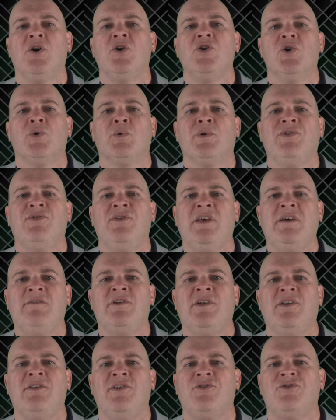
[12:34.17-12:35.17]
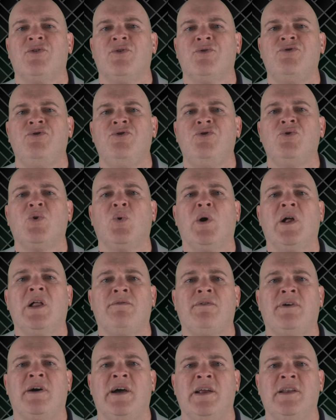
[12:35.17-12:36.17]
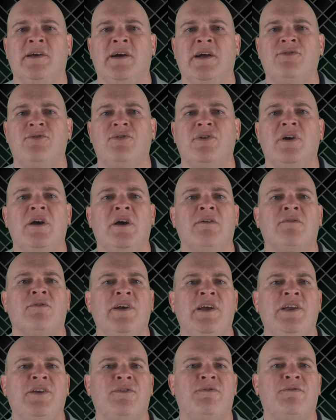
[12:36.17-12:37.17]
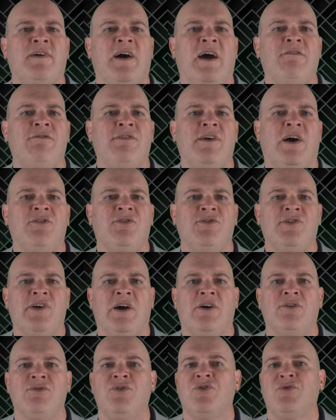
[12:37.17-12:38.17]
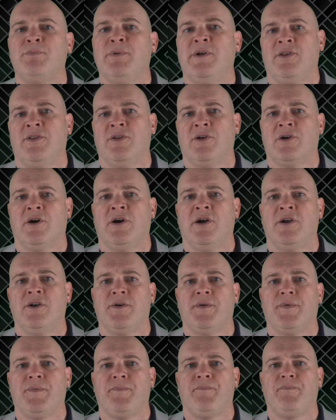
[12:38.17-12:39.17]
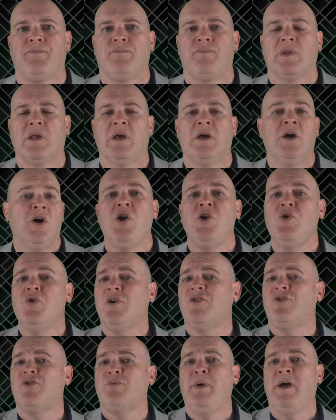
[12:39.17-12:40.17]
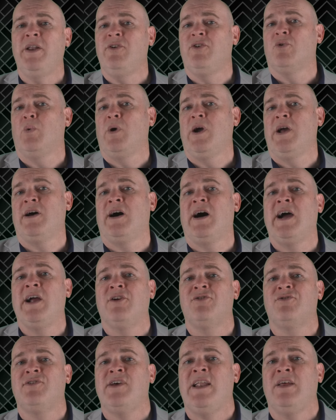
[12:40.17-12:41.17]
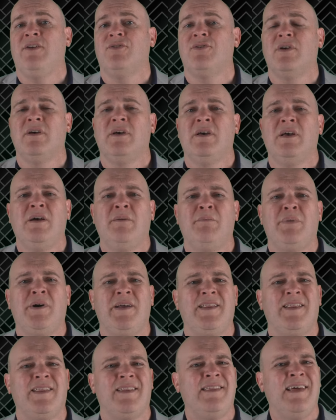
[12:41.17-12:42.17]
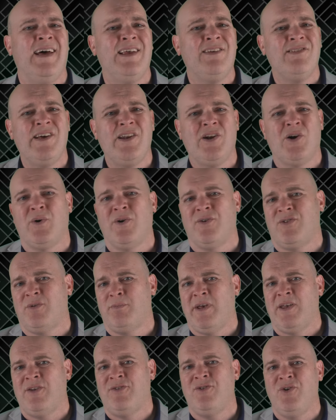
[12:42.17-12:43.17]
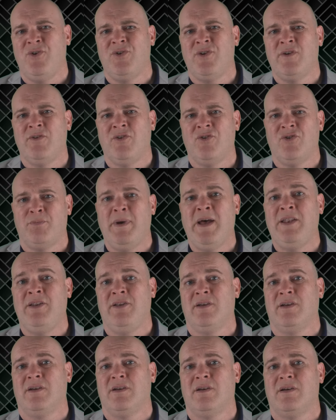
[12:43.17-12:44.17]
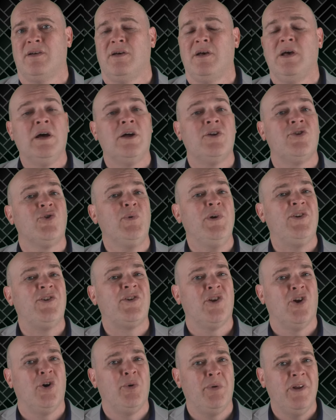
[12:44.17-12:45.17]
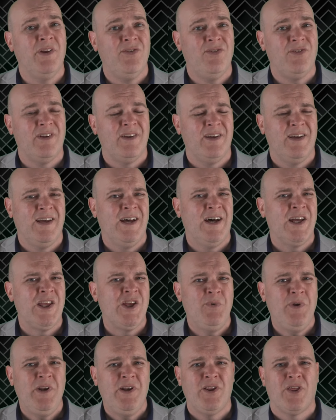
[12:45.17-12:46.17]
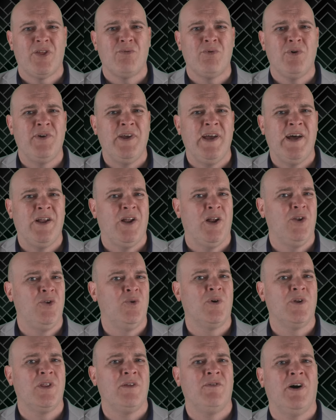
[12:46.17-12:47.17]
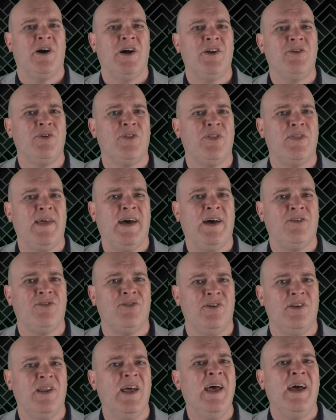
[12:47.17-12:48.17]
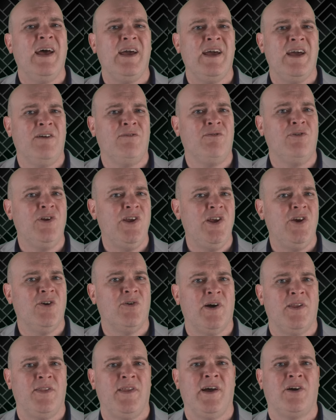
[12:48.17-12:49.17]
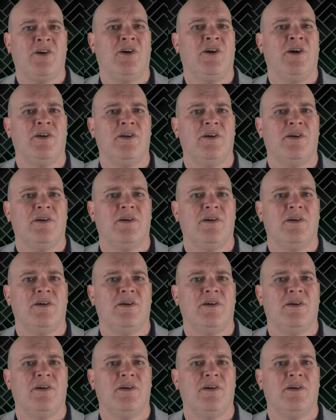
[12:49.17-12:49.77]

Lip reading: You'll receive an additional 2 qualifying nights for each $5,000 you spend on the card. You could spend your way to higher status, but that's not always the best use of your spending. To reach Globalist, you'll need to throw down north of $100,000 every year on that card.